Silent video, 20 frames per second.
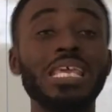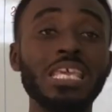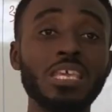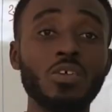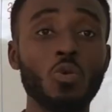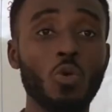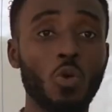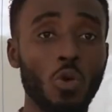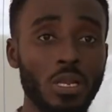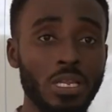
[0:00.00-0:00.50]

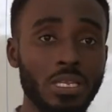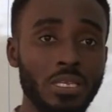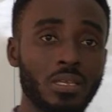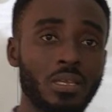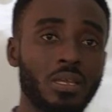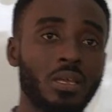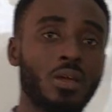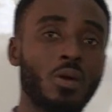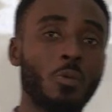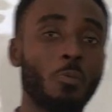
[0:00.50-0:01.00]
equally
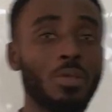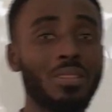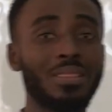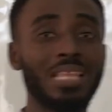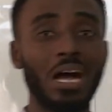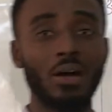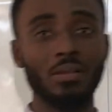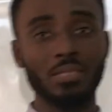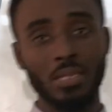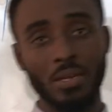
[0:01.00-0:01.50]

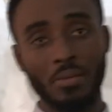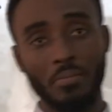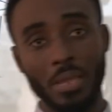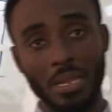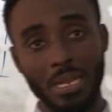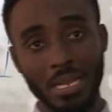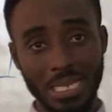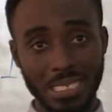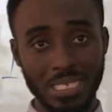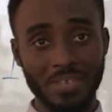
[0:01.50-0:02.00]
without a
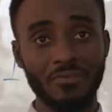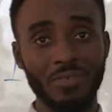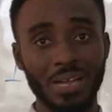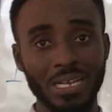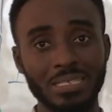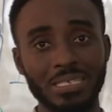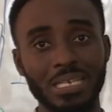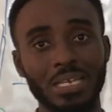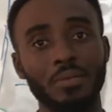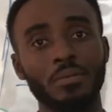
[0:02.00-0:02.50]
remainder. That's a
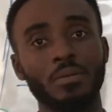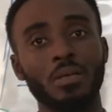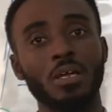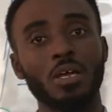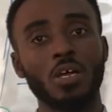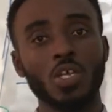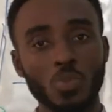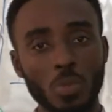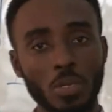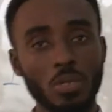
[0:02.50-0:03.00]
factor.
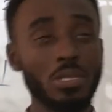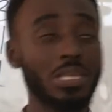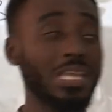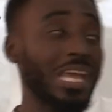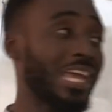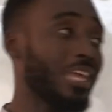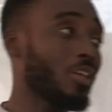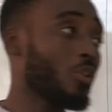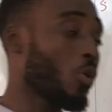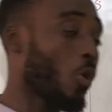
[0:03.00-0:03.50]
So when you
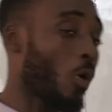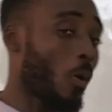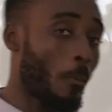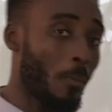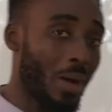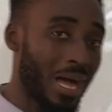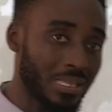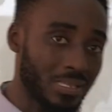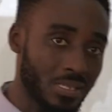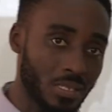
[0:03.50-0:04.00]
hear equal
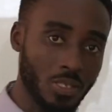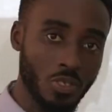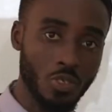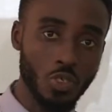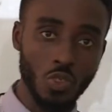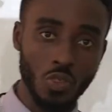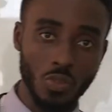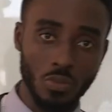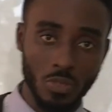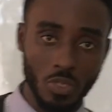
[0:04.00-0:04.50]
parts,
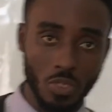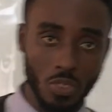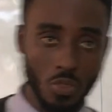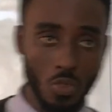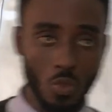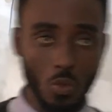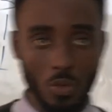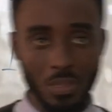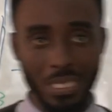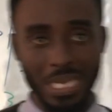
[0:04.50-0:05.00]
you
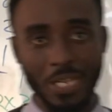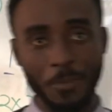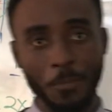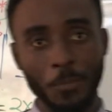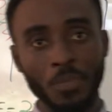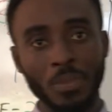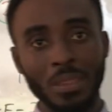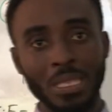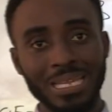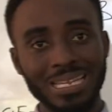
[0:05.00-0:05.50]
should know
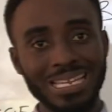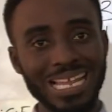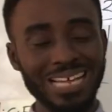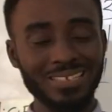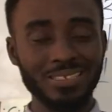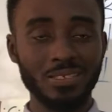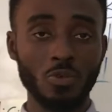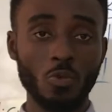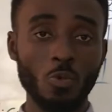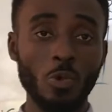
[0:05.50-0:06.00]
that
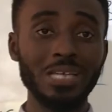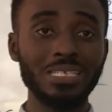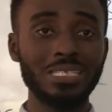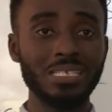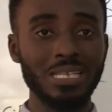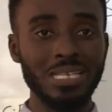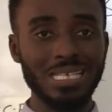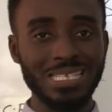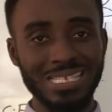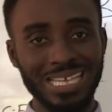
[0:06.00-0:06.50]
that
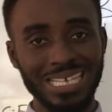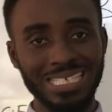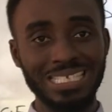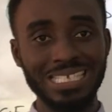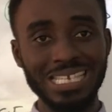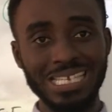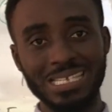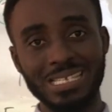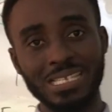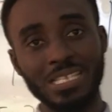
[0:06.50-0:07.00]
question is
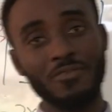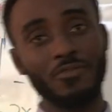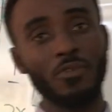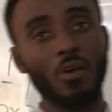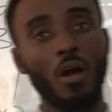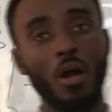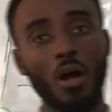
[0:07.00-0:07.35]
suggestive